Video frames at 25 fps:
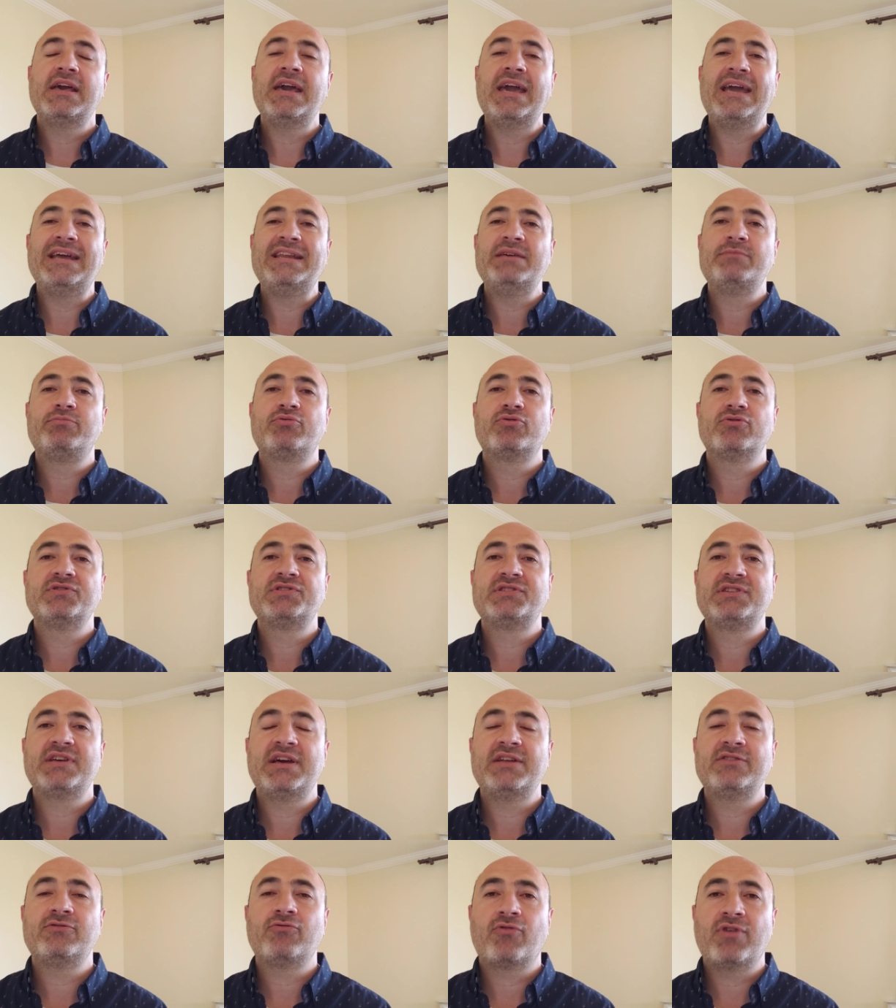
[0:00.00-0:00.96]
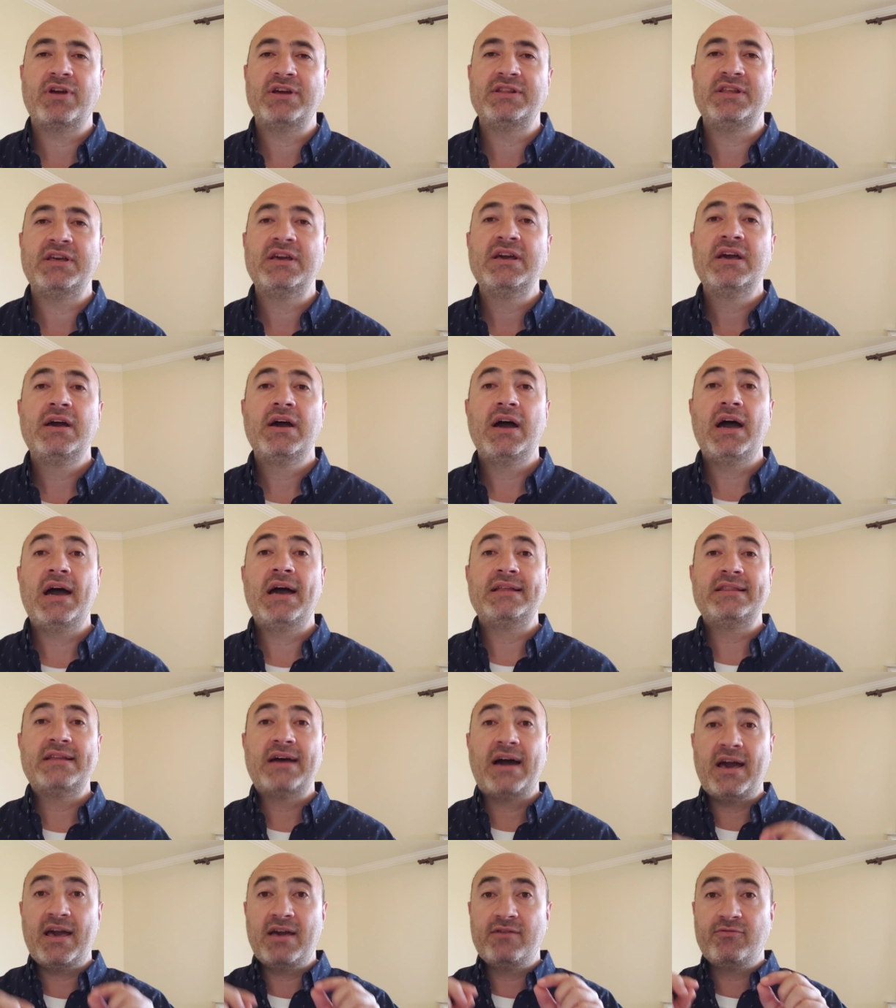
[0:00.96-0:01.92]
80% ready.
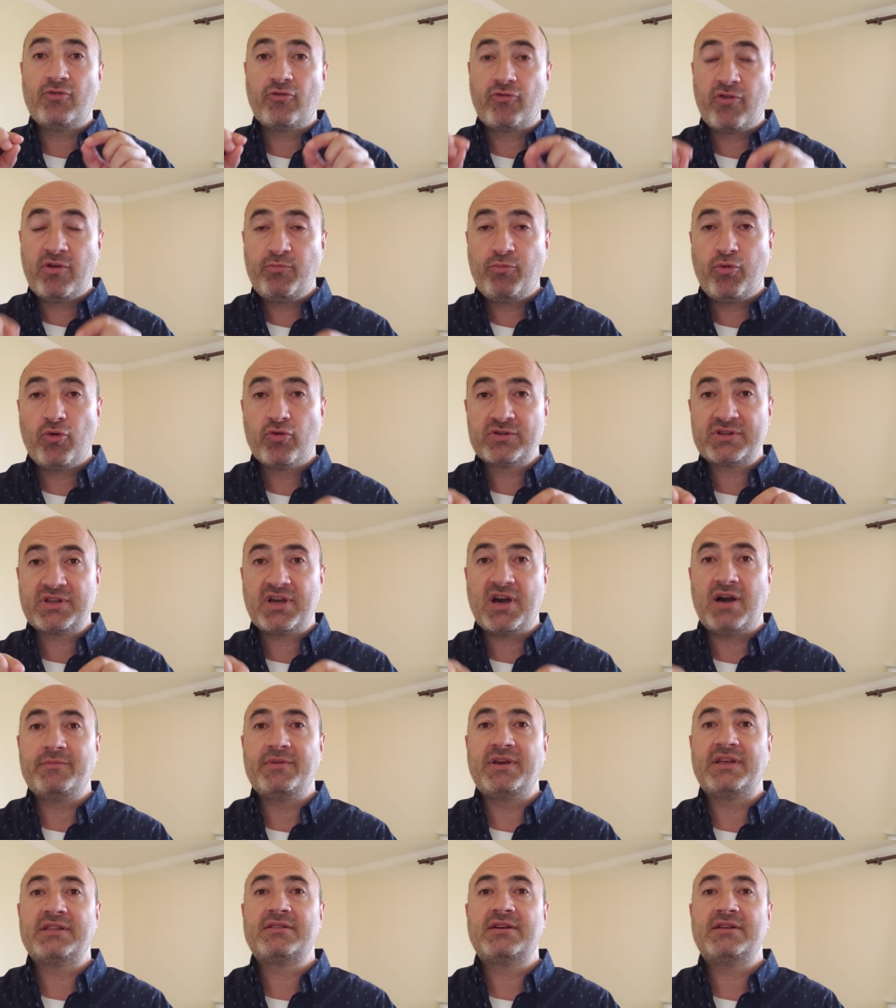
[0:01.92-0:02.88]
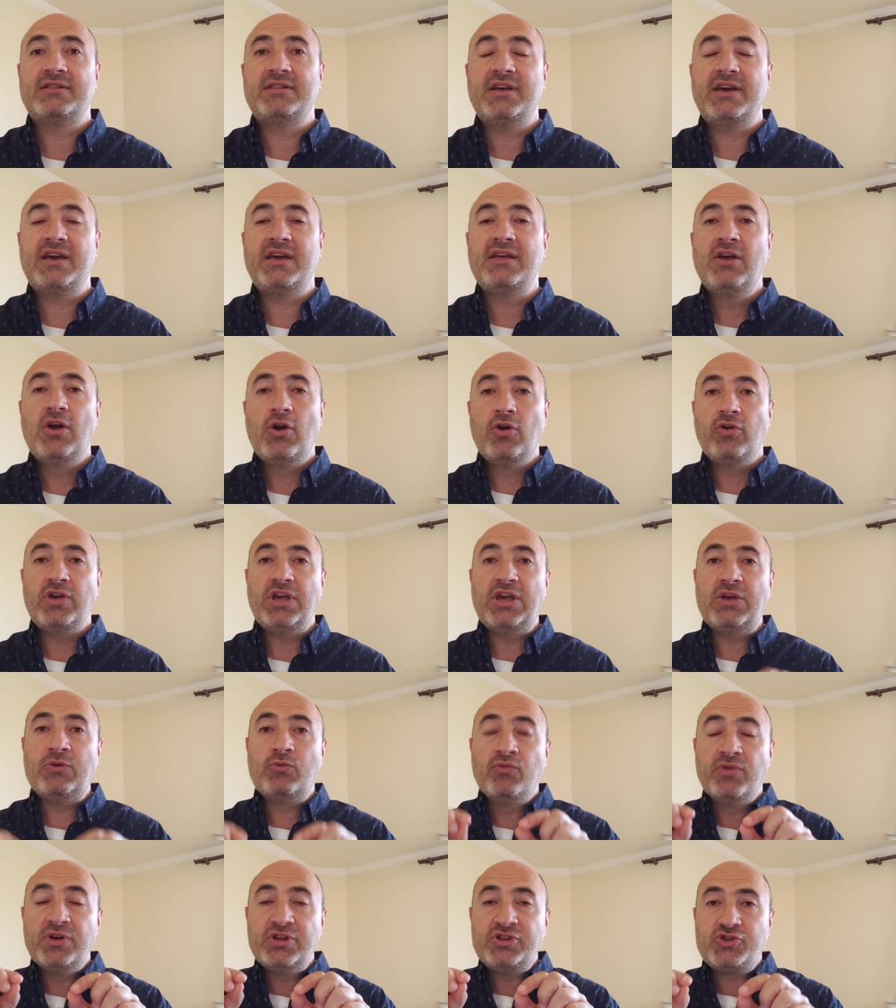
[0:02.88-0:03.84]
And I have a report coming today
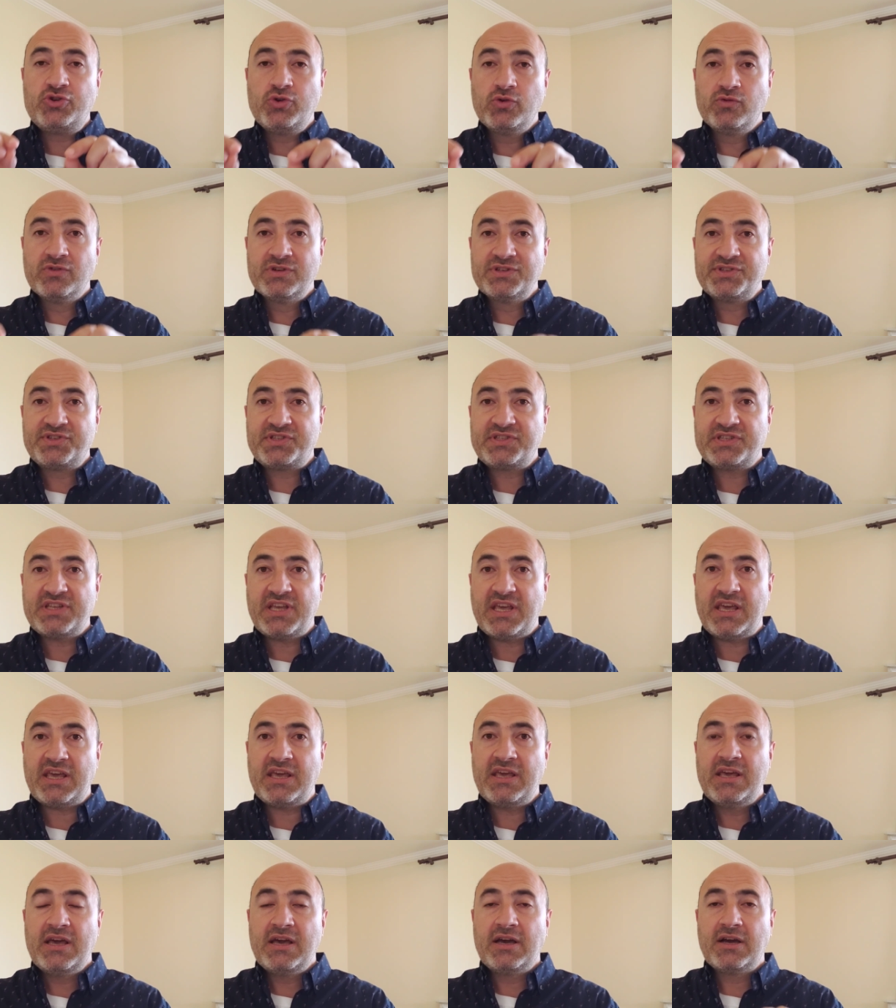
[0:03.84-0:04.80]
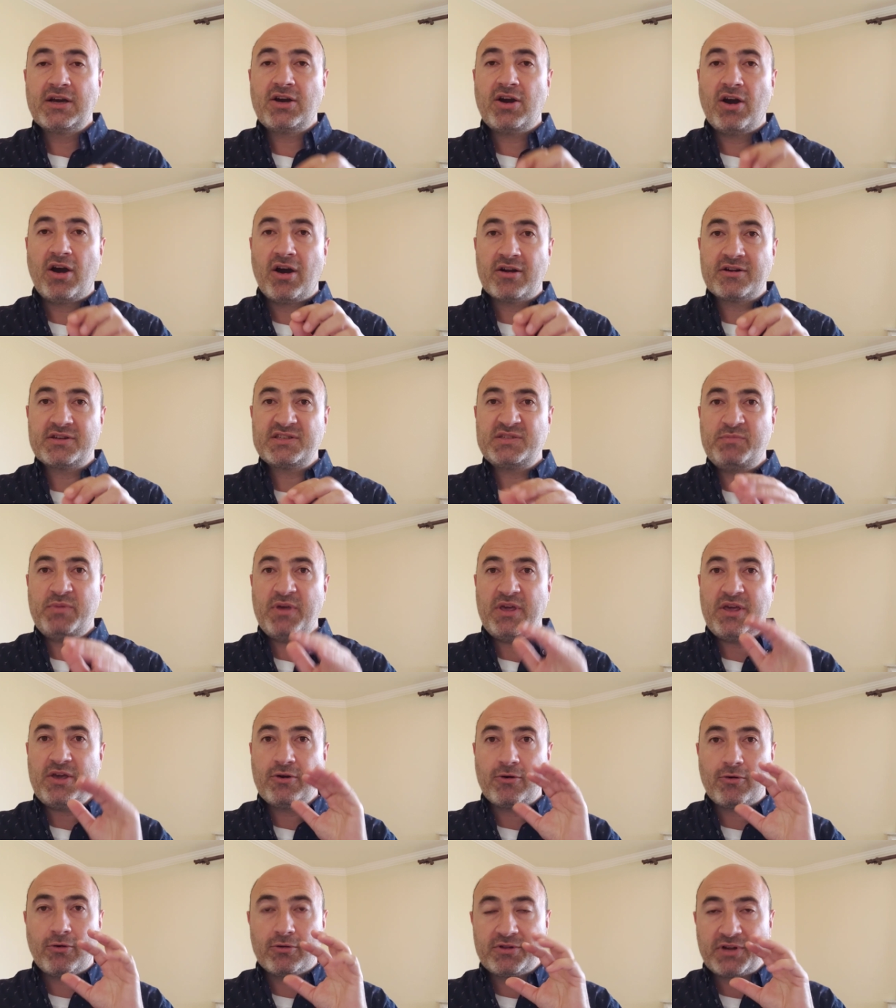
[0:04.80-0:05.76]
in which you will see cars
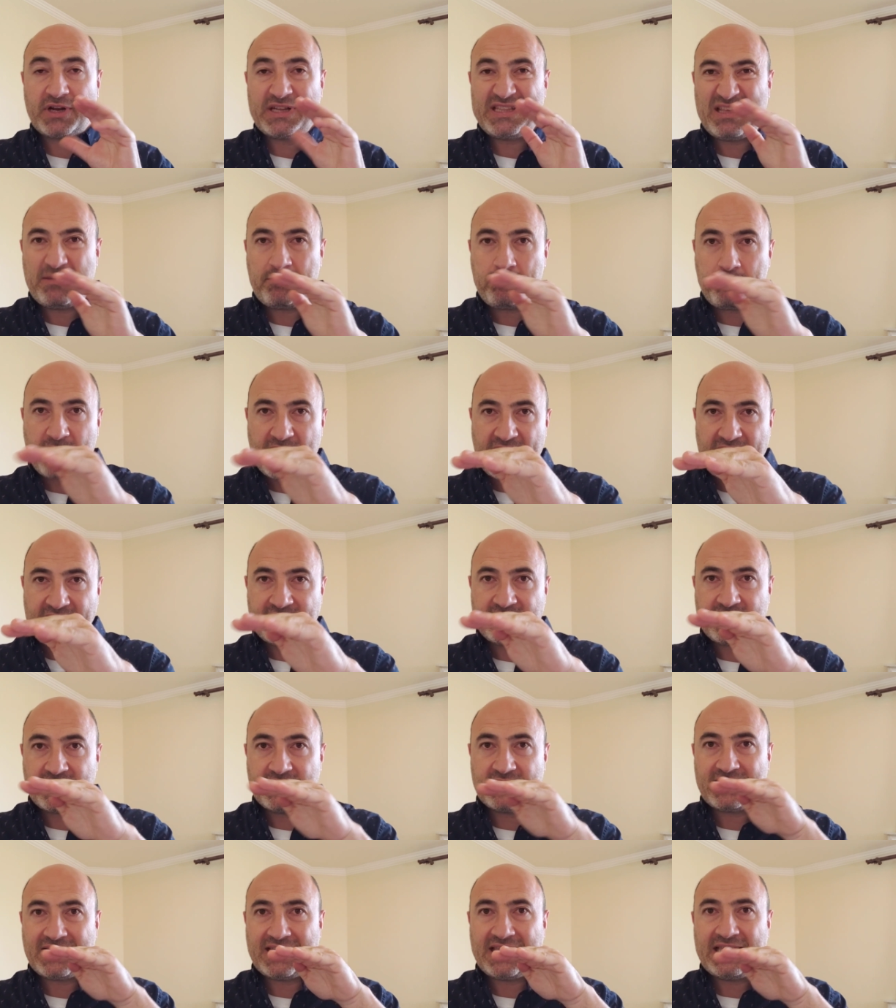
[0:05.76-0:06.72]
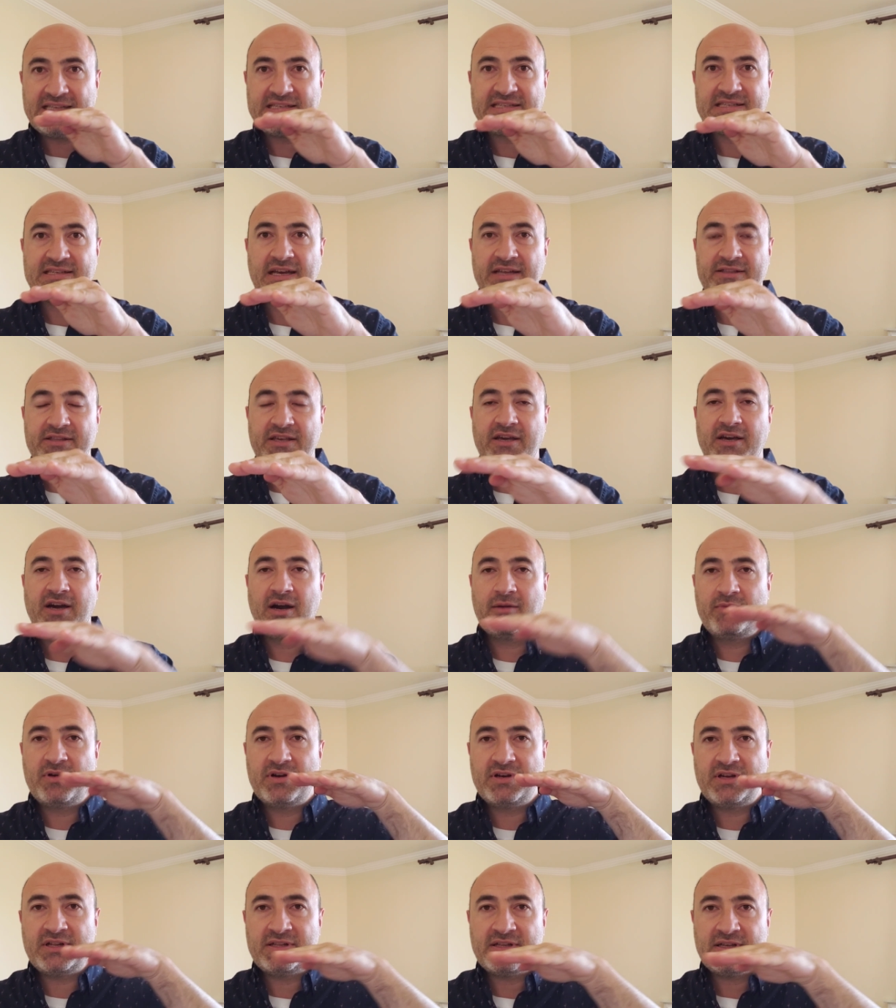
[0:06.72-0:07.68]
being already painted inside Giga
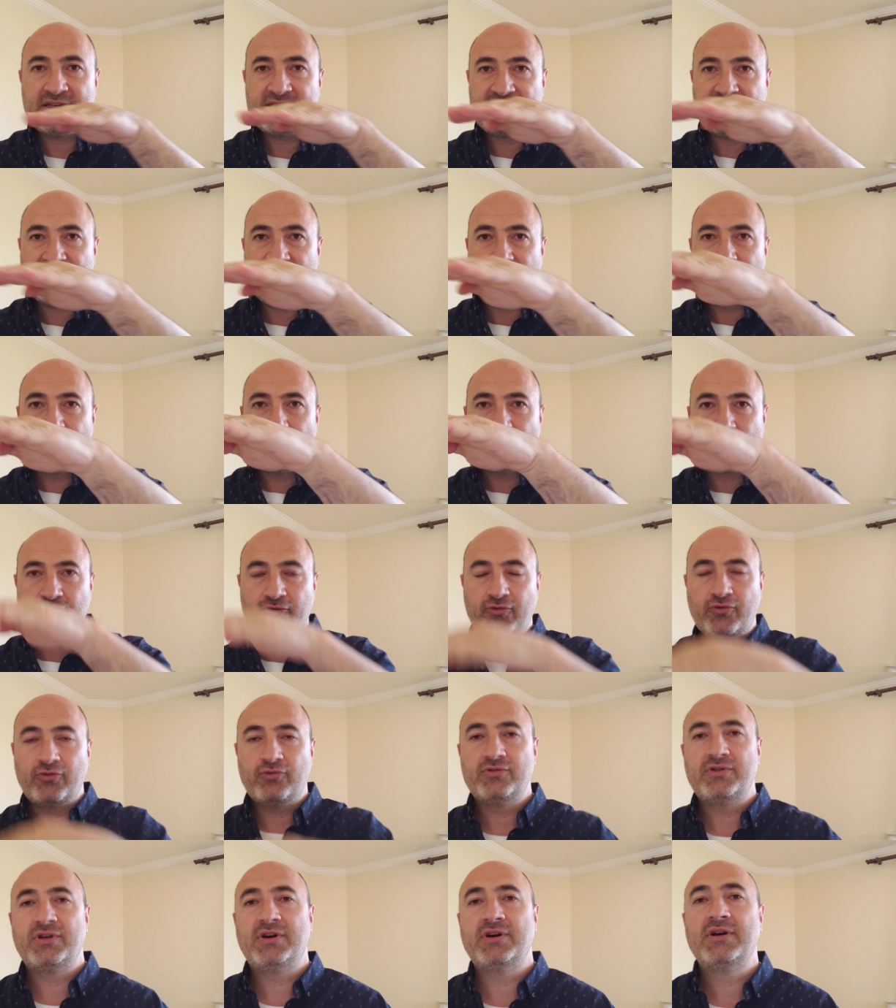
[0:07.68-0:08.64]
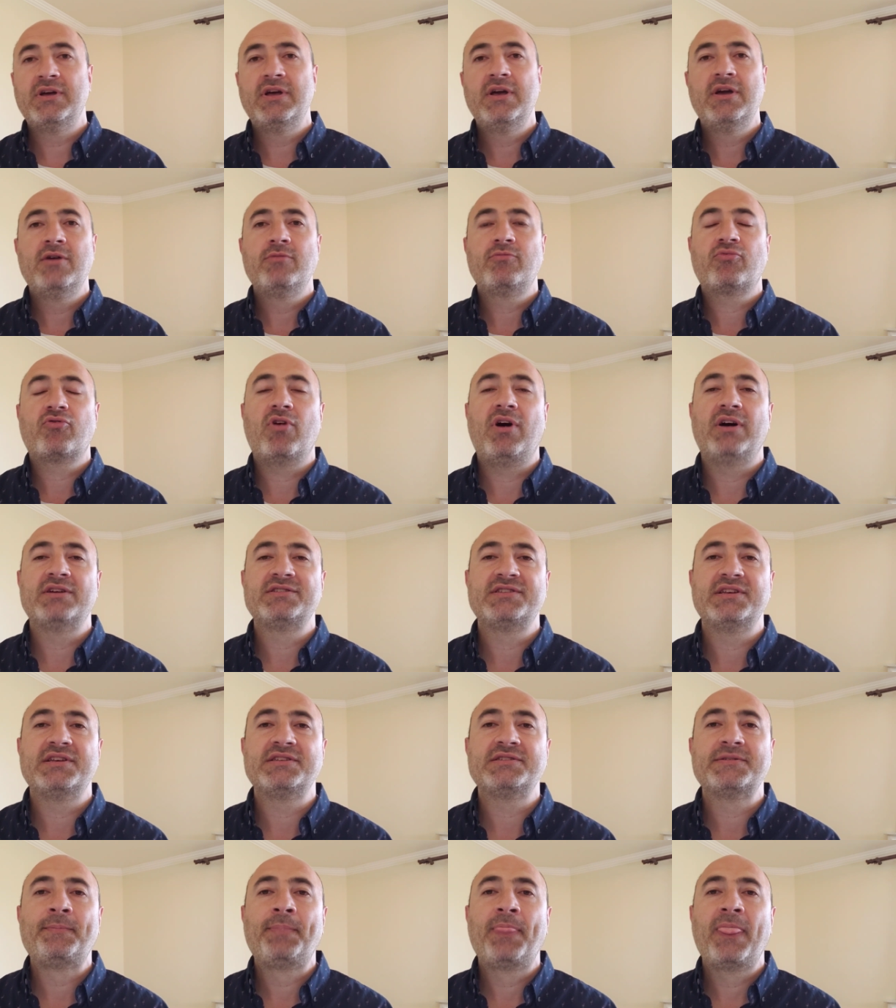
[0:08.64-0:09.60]
Berlin as they go through the
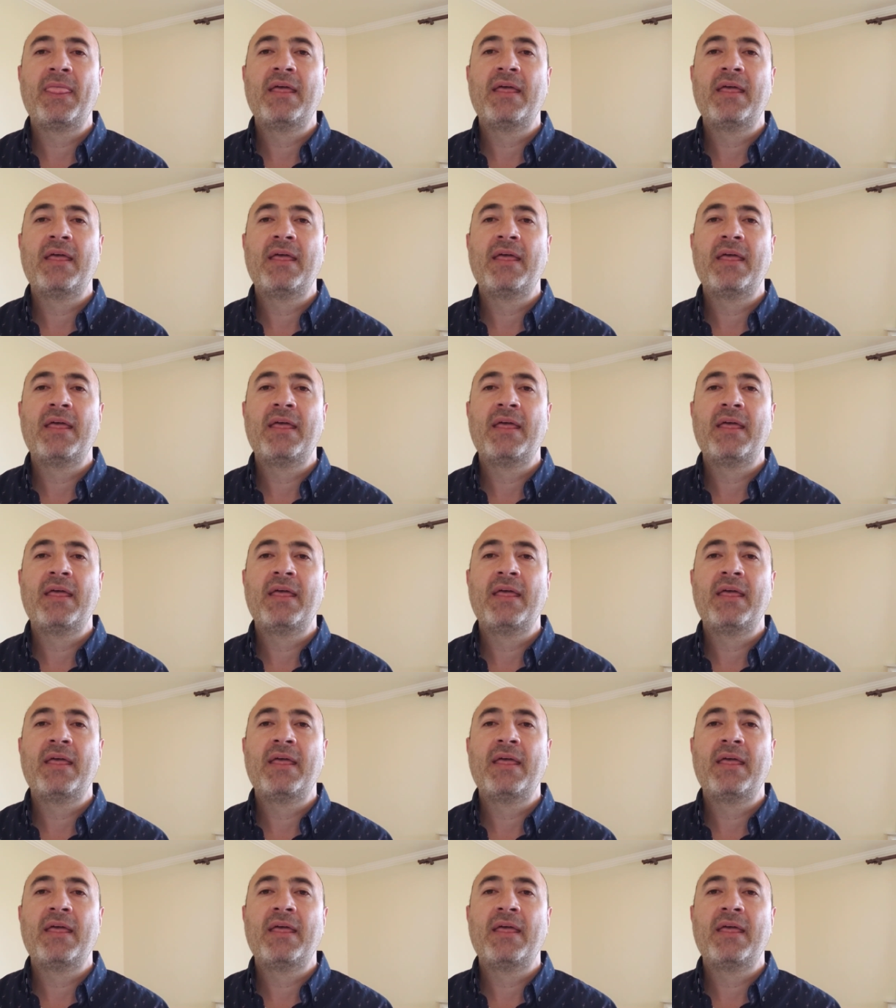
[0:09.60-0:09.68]
process.